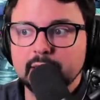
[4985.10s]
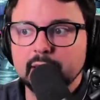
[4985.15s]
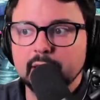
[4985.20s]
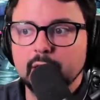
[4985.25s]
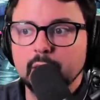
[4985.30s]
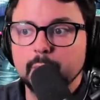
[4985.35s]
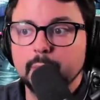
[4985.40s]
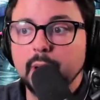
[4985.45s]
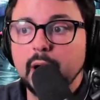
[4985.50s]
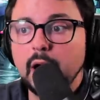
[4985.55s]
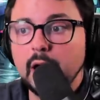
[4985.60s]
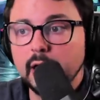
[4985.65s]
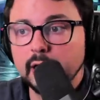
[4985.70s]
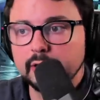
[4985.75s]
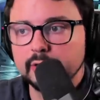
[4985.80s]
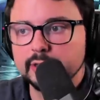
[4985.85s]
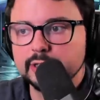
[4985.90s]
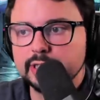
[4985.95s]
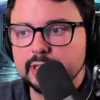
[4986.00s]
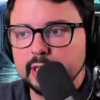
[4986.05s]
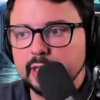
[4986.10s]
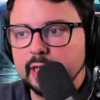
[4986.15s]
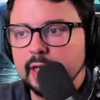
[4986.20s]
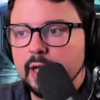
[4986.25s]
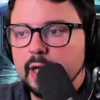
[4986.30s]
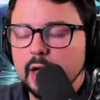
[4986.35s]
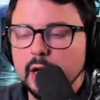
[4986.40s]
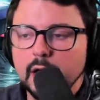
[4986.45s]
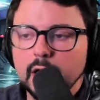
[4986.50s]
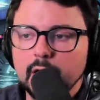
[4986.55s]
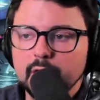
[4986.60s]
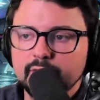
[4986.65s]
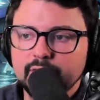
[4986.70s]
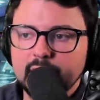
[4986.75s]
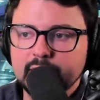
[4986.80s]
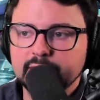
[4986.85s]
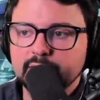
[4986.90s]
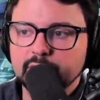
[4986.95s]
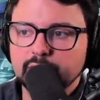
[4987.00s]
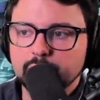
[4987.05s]
hypocrisy of
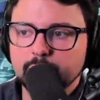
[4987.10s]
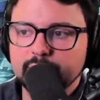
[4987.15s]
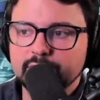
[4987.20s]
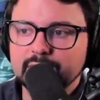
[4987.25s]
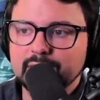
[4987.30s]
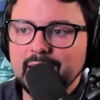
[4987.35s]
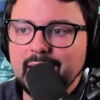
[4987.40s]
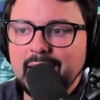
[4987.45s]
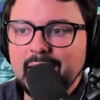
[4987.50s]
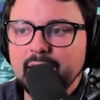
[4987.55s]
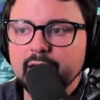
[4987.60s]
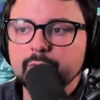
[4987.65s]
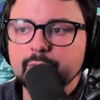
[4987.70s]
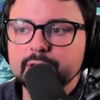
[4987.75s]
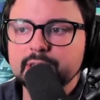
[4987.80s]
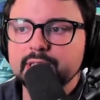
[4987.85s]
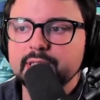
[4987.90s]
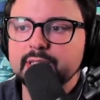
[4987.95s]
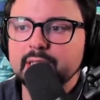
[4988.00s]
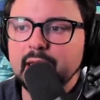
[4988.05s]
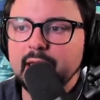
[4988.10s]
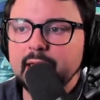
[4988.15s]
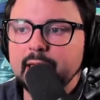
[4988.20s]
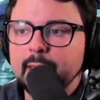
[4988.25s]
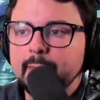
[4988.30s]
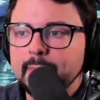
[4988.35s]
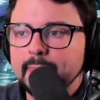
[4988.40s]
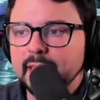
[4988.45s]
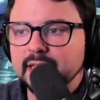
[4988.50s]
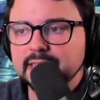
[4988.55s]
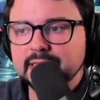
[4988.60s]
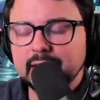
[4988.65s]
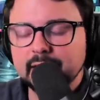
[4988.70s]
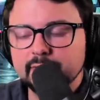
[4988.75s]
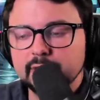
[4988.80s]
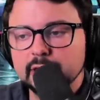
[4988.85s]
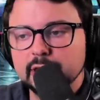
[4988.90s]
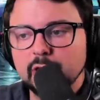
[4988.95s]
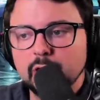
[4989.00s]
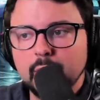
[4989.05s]
that situation. I would say that's kind of
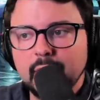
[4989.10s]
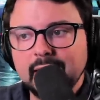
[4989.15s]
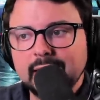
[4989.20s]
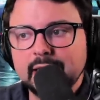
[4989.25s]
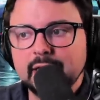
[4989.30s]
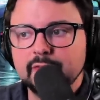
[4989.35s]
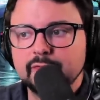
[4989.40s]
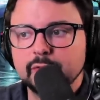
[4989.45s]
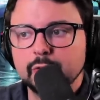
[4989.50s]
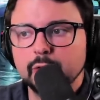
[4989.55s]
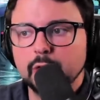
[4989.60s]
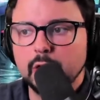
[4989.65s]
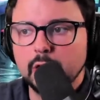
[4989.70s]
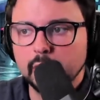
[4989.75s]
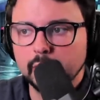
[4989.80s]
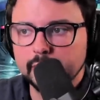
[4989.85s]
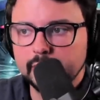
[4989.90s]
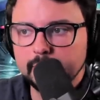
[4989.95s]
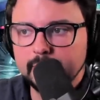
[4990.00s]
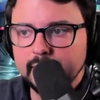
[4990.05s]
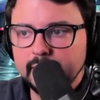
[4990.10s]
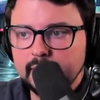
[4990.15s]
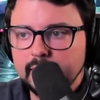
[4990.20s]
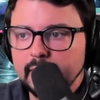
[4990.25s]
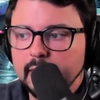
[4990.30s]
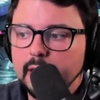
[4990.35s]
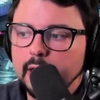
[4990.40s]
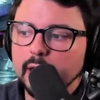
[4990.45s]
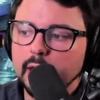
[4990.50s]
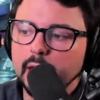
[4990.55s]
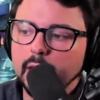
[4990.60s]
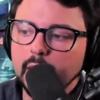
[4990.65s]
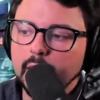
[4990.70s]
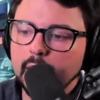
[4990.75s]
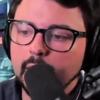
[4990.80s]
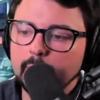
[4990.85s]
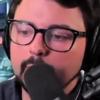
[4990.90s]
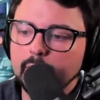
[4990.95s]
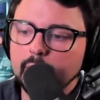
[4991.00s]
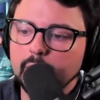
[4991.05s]
a low-hanging fruit argument.
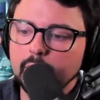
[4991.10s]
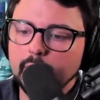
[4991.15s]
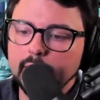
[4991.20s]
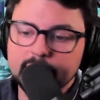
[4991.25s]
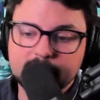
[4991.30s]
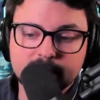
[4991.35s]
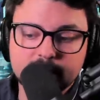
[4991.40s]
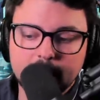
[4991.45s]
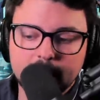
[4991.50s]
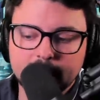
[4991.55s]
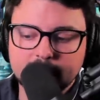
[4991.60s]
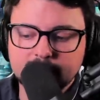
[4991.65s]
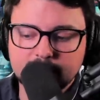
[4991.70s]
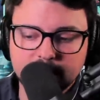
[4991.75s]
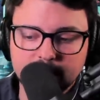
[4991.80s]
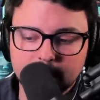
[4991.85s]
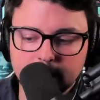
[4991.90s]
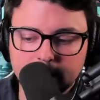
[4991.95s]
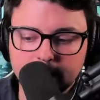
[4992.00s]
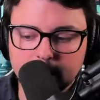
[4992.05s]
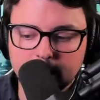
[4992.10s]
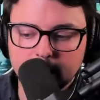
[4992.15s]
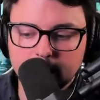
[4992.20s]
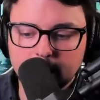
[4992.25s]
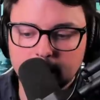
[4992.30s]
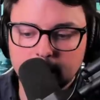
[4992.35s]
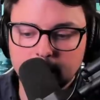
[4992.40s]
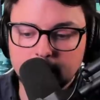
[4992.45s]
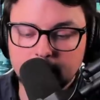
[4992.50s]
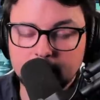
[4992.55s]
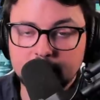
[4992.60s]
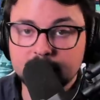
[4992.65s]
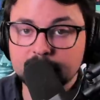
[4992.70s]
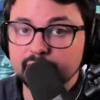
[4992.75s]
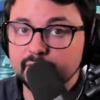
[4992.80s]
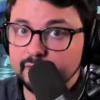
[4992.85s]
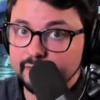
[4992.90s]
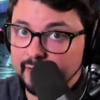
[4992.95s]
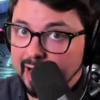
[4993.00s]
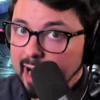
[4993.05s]
It's not necessarily
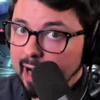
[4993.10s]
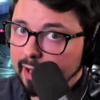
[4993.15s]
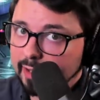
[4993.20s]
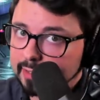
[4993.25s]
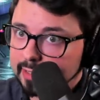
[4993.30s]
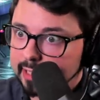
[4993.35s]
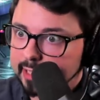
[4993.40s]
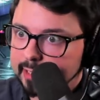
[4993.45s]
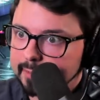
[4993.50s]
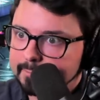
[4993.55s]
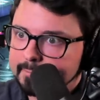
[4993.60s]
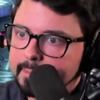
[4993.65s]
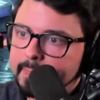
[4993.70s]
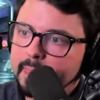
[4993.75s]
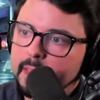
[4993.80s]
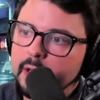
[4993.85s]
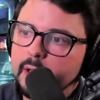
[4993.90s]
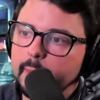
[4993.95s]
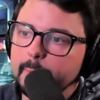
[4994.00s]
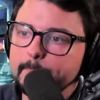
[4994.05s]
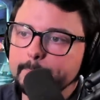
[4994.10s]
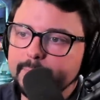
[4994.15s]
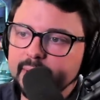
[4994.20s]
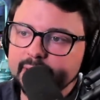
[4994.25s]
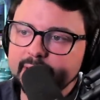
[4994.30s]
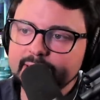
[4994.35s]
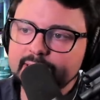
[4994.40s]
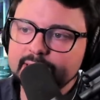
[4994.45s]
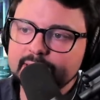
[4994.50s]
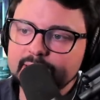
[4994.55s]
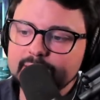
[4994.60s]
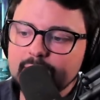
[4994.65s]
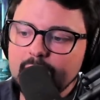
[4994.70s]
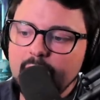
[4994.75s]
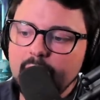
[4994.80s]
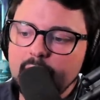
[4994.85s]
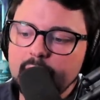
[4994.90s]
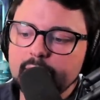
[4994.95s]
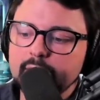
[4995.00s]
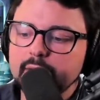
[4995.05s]
invalid, but it's
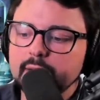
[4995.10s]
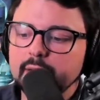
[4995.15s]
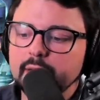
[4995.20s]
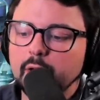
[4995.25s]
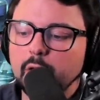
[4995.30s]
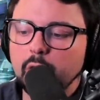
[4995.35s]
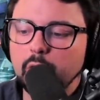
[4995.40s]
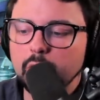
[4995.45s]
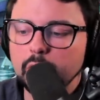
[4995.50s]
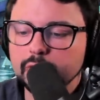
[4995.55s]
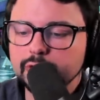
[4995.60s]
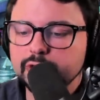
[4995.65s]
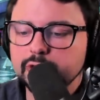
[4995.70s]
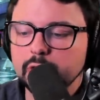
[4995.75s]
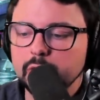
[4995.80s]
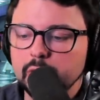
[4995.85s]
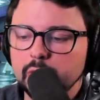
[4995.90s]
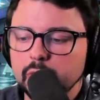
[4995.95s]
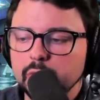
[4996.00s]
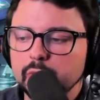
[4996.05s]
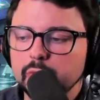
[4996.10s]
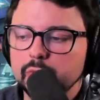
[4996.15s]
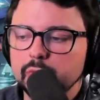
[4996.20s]
not also